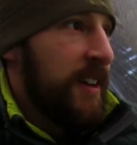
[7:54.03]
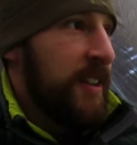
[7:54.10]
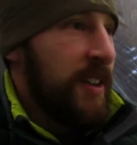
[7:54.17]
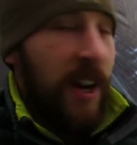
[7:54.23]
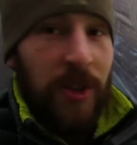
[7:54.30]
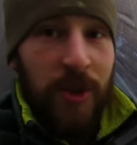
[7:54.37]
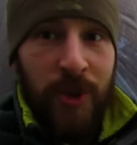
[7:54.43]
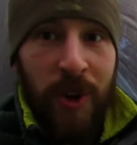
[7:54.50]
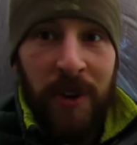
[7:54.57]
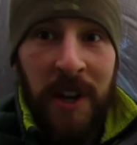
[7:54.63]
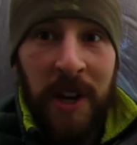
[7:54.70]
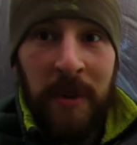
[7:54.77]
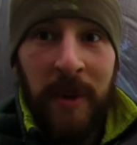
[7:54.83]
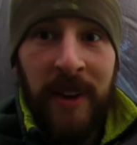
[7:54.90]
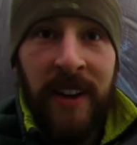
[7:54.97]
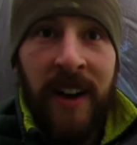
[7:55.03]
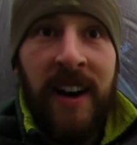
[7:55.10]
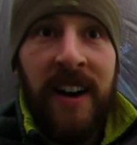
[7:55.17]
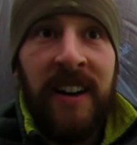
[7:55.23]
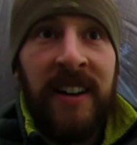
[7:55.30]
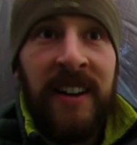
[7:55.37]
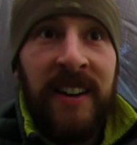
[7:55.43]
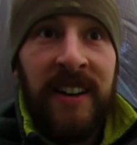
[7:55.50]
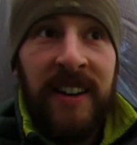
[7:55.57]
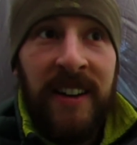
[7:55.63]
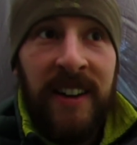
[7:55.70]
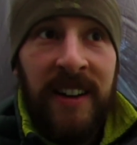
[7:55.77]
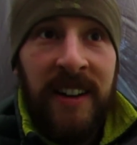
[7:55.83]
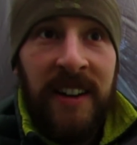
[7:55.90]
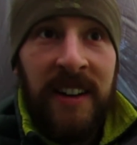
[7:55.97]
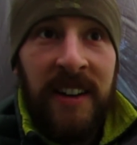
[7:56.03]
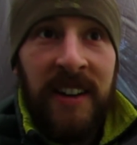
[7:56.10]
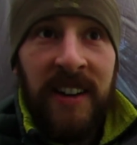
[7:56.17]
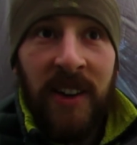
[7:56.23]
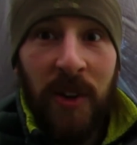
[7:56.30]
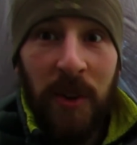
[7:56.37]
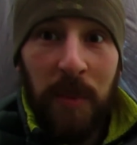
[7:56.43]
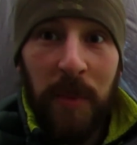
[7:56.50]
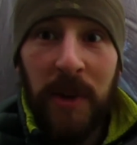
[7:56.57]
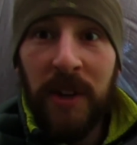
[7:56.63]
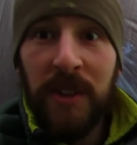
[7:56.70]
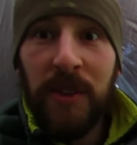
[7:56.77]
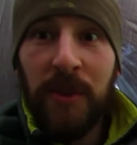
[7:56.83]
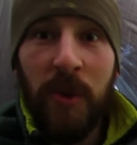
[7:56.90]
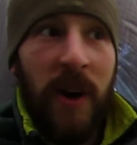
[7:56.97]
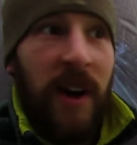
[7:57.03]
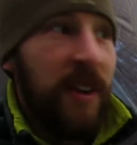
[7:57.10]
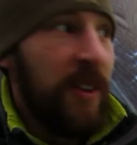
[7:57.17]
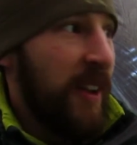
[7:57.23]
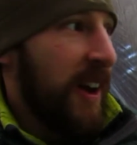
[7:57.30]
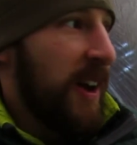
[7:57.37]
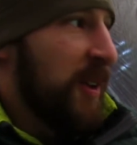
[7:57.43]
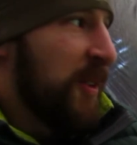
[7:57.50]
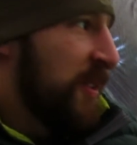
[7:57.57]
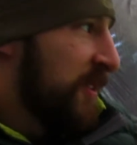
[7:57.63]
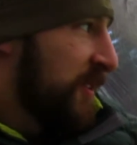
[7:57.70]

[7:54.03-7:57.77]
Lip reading: Night's drawing in a bit now. All the birds are quieting down.